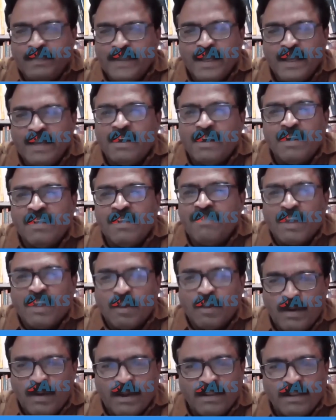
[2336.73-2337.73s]
internal
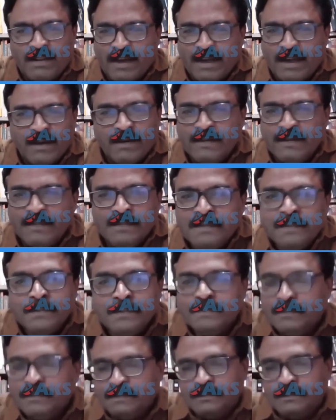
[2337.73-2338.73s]
security
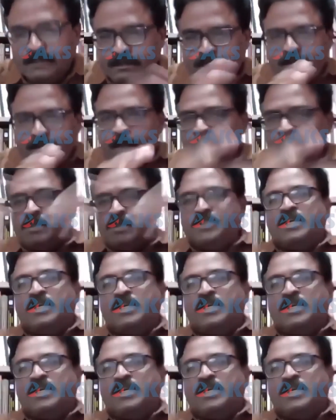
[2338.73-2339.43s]
threat.